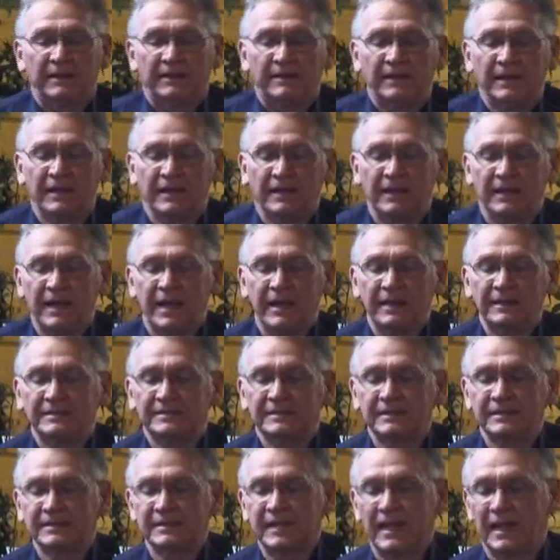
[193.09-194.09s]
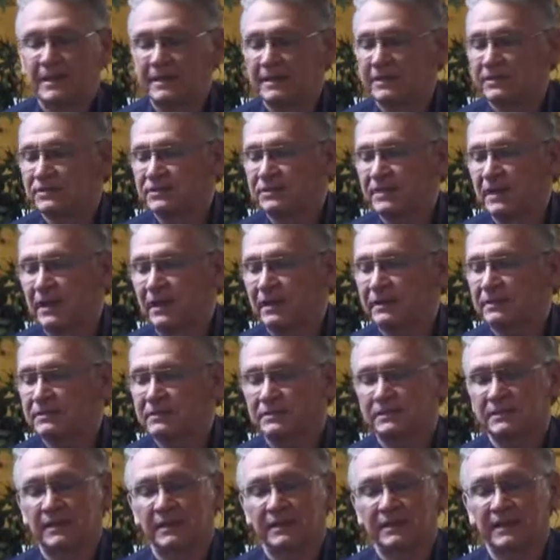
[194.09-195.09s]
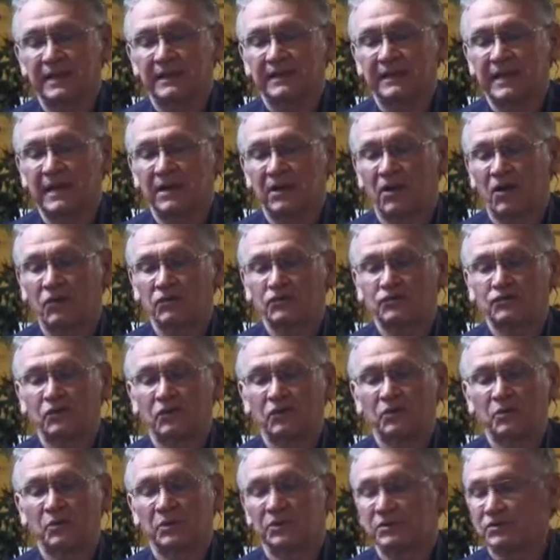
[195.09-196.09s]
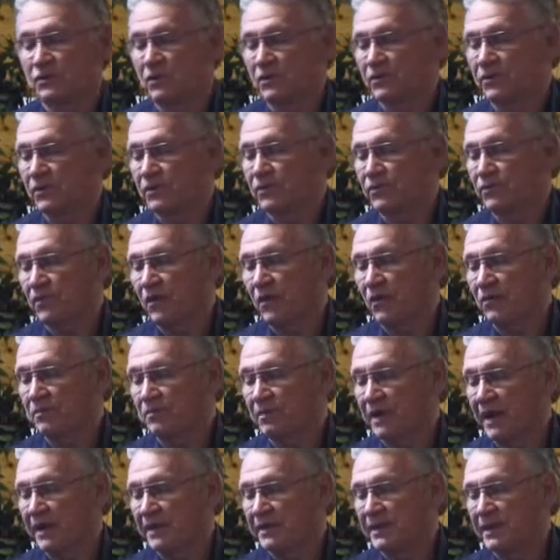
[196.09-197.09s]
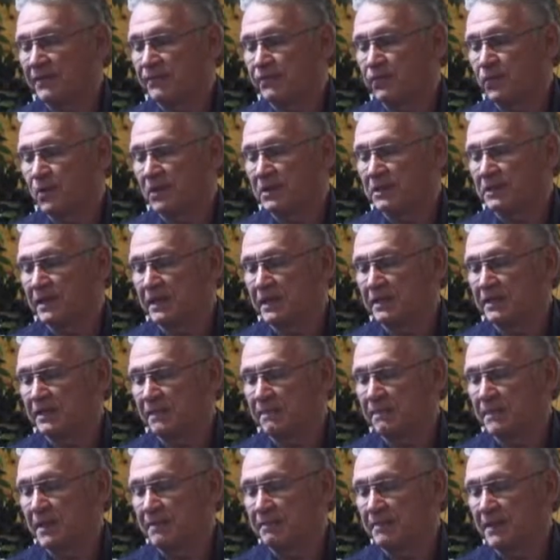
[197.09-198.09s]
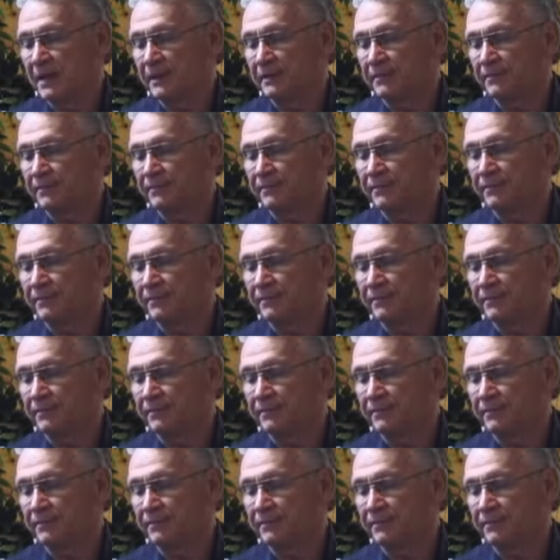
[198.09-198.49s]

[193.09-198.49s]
Then in 1896, and that also was overthrown by the 14th Amendment.